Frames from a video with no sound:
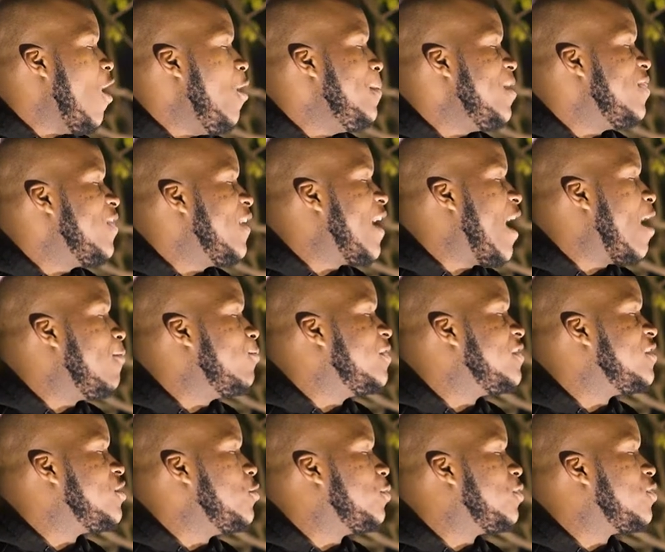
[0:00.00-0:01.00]
me that I
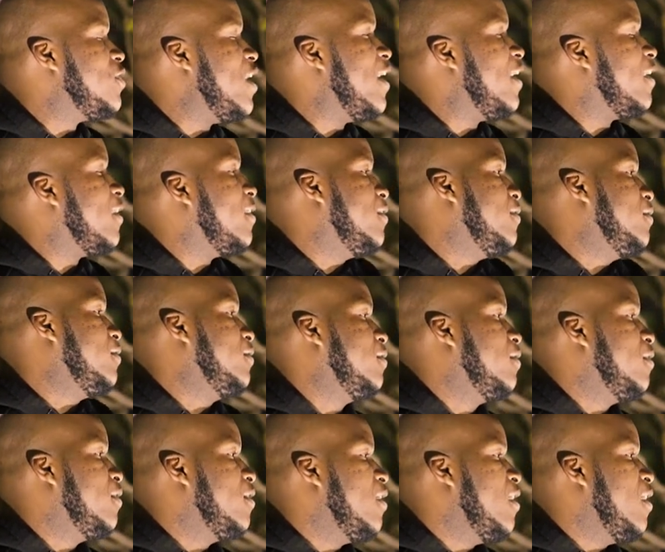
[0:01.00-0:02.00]
was too thick,
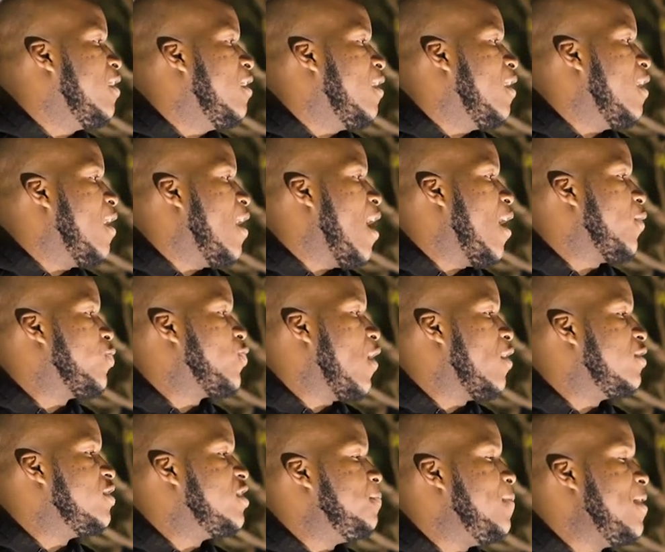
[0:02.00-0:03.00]
I
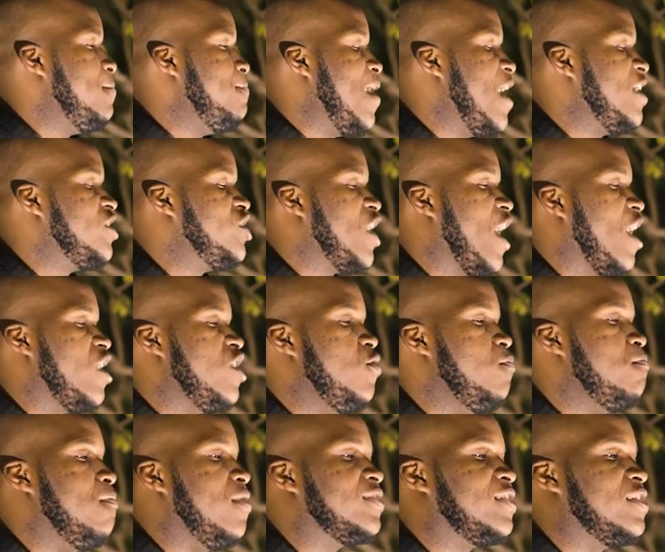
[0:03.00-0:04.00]
thought to be magic how you
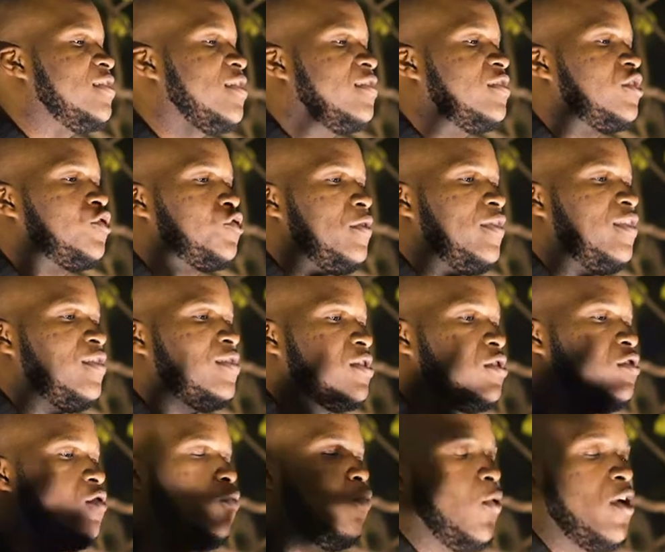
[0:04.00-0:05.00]
mustered the strength
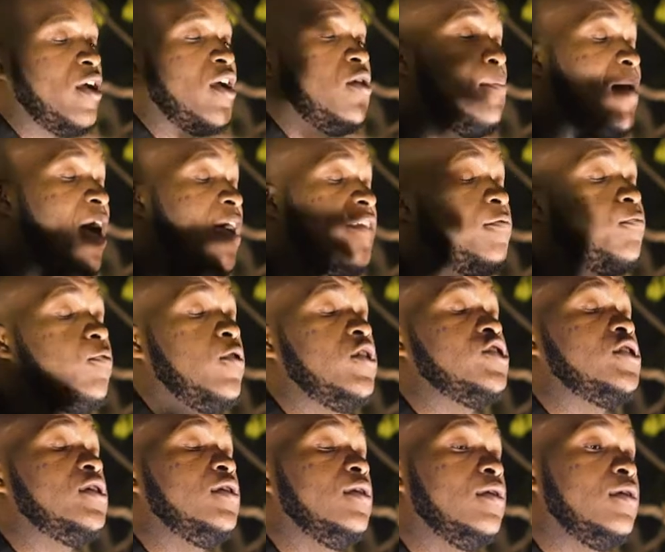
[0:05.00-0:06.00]
to wrinkle my
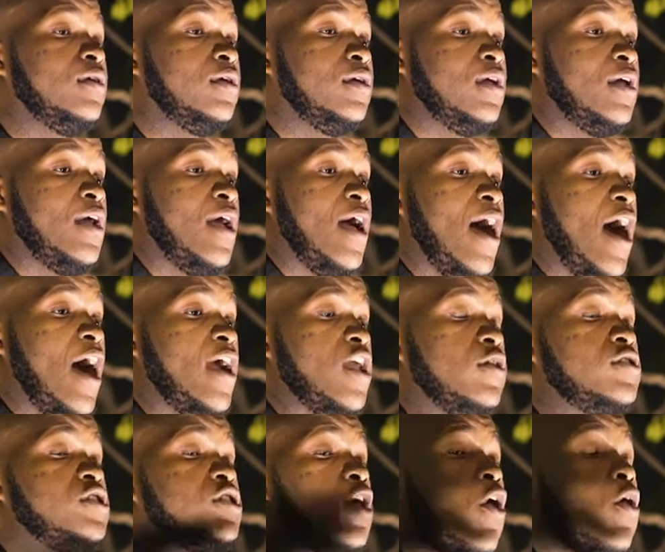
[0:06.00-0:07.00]
expression, how your
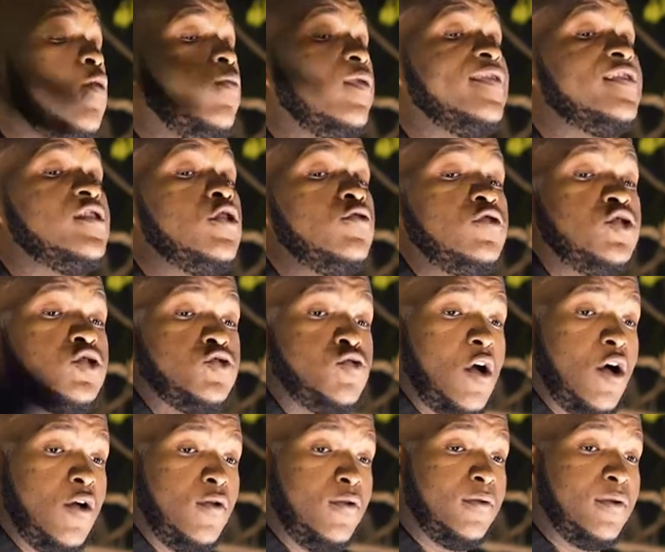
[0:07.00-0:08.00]
tone was too
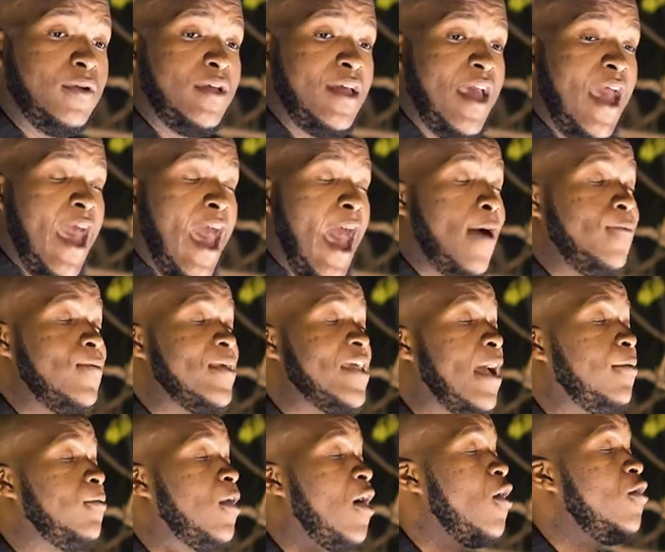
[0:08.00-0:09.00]
strong, how we
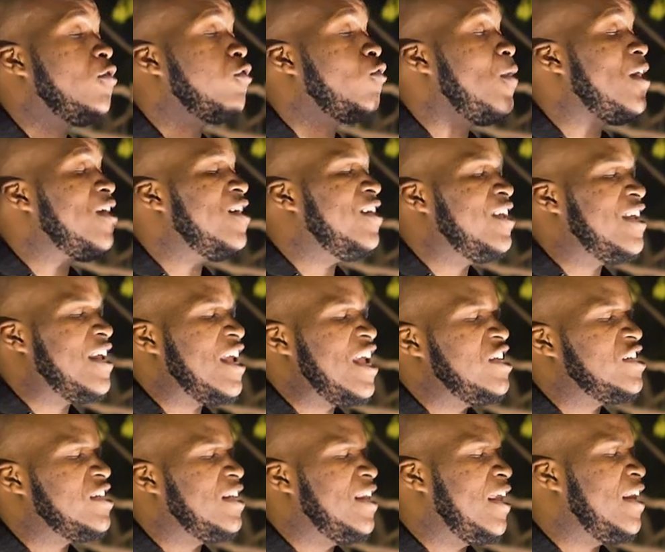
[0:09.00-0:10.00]
kept an earthquake under
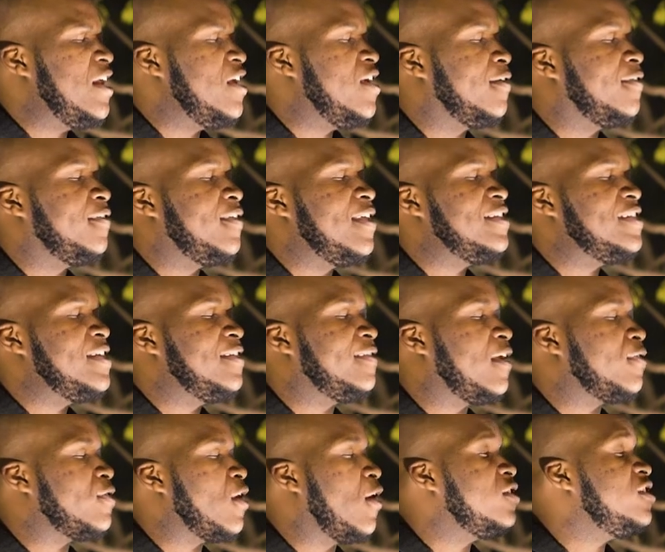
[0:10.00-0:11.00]
each letter in your sentence. I
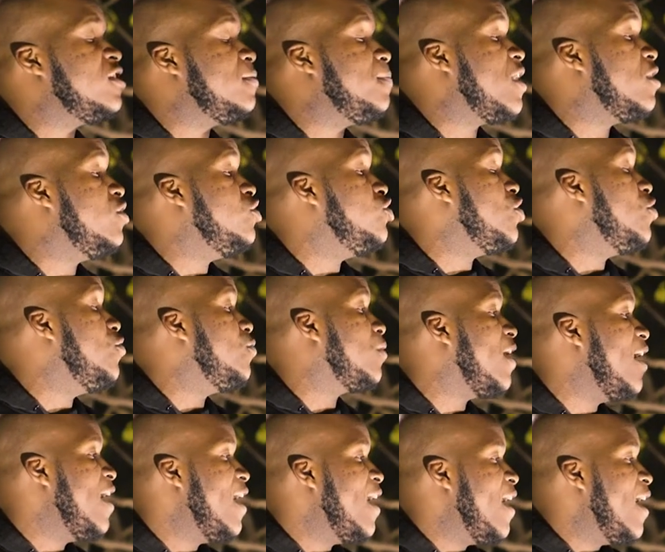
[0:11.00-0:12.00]
thought it to be a joke,
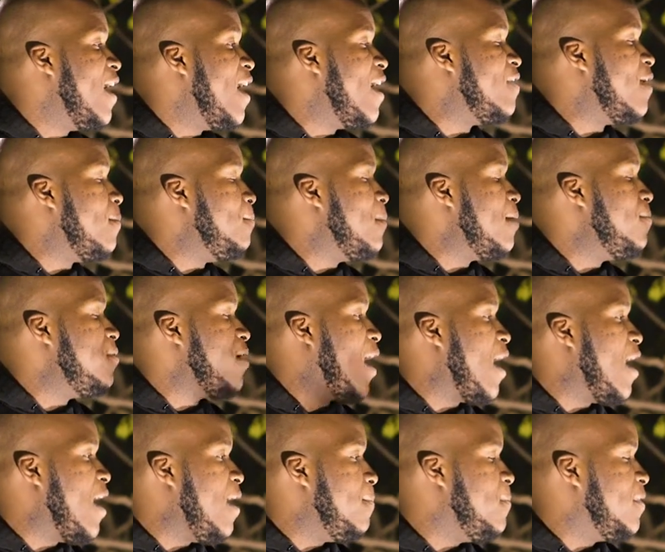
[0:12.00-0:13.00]
and that maybe
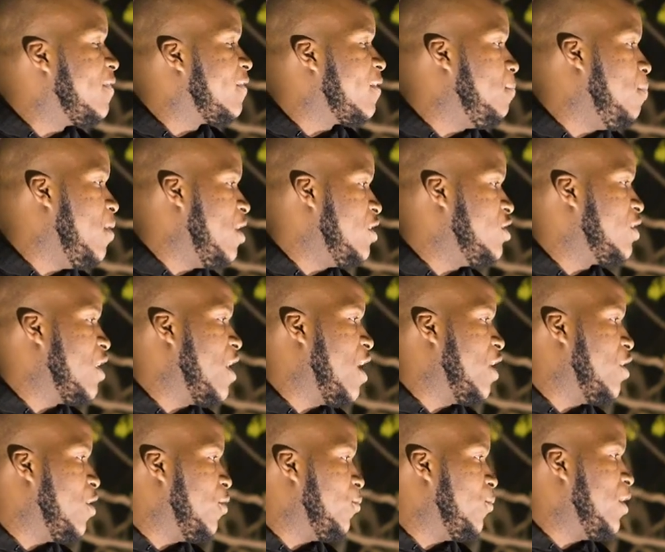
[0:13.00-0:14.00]
I had missed the punchline
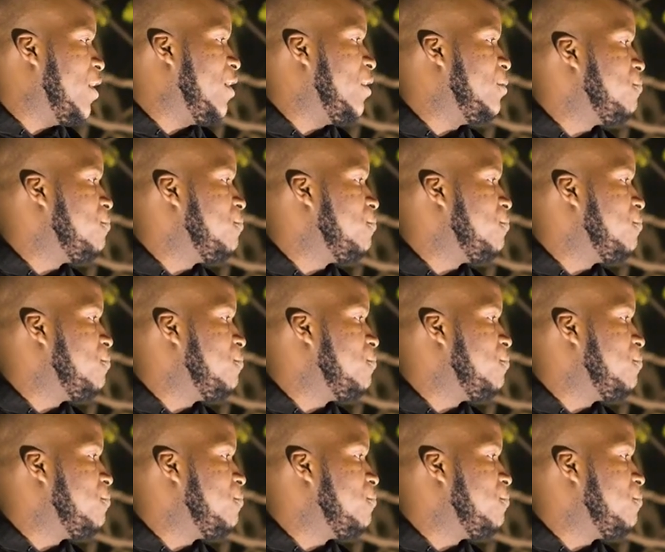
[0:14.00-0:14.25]
already.